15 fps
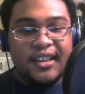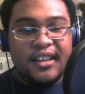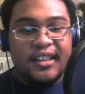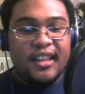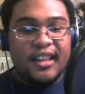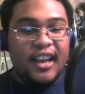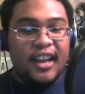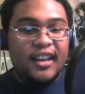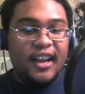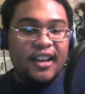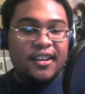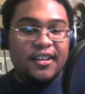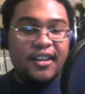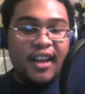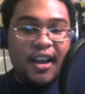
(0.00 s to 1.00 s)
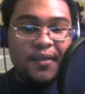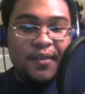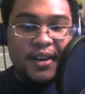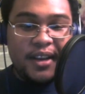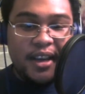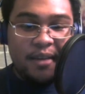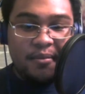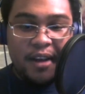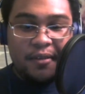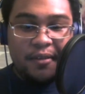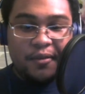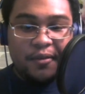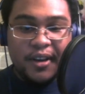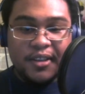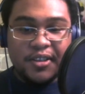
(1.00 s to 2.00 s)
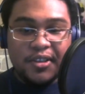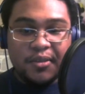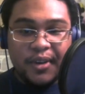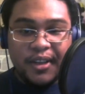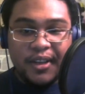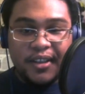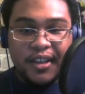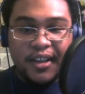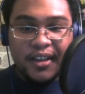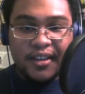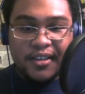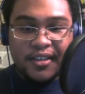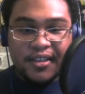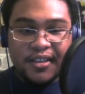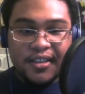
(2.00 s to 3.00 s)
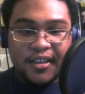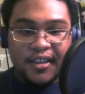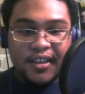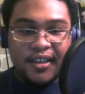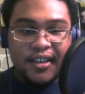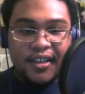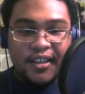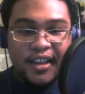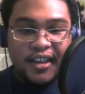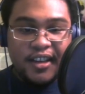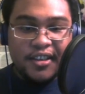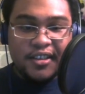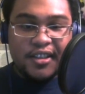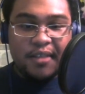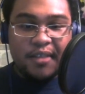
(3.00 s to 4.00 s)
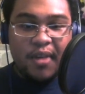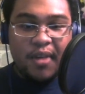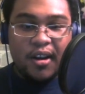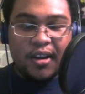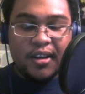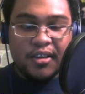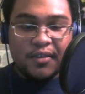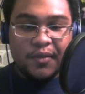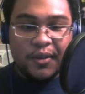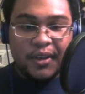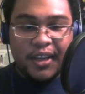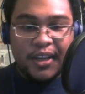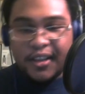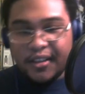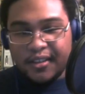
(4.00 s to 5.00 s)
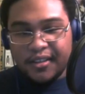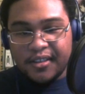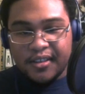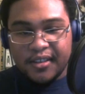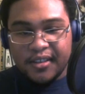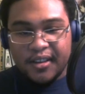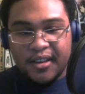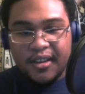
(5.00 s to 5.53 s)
Like I could ever get my friends to read this. They just think manga is for kids.